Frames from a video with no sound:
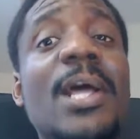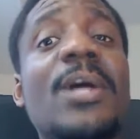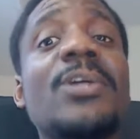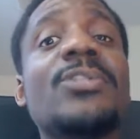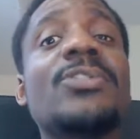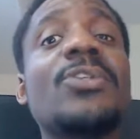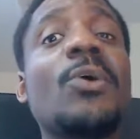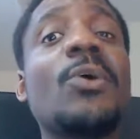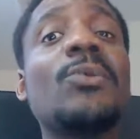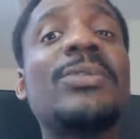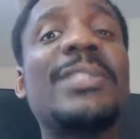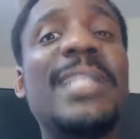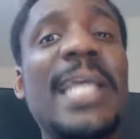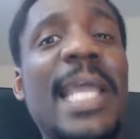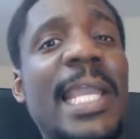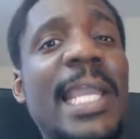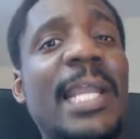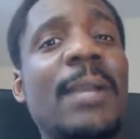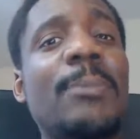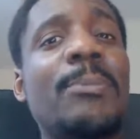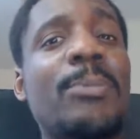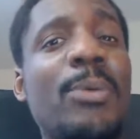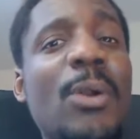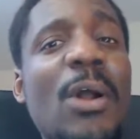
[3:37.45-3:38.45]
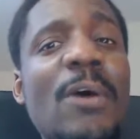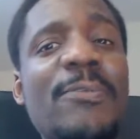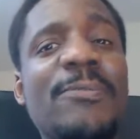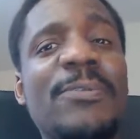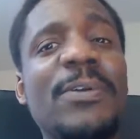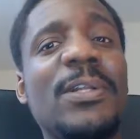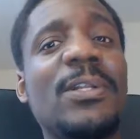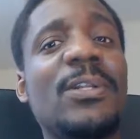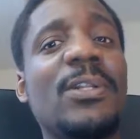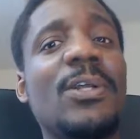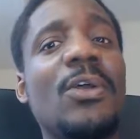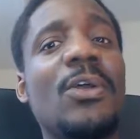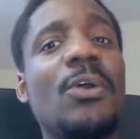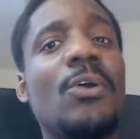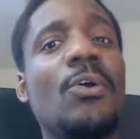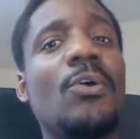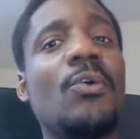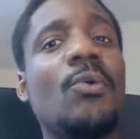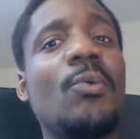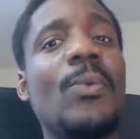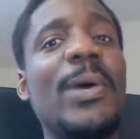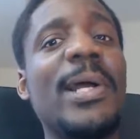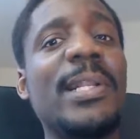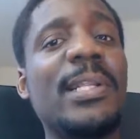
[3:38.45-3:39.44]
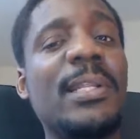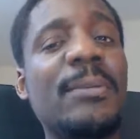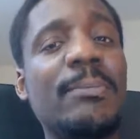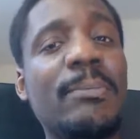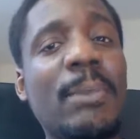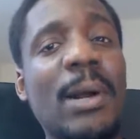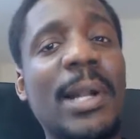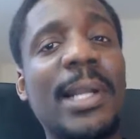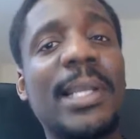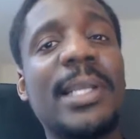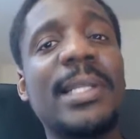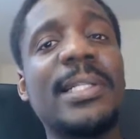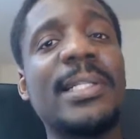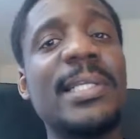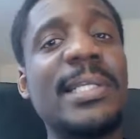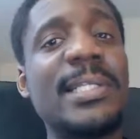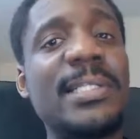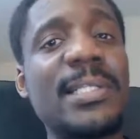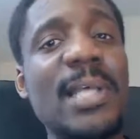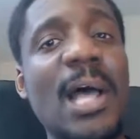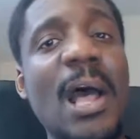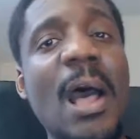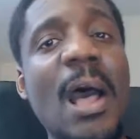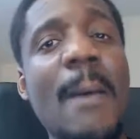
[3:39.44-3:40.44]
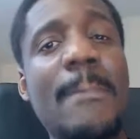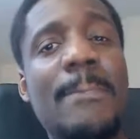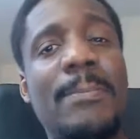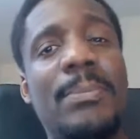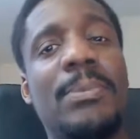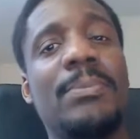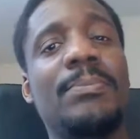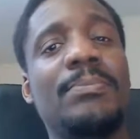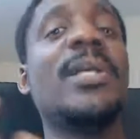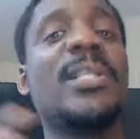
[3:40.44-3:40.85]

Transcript: So take profit when the market is up.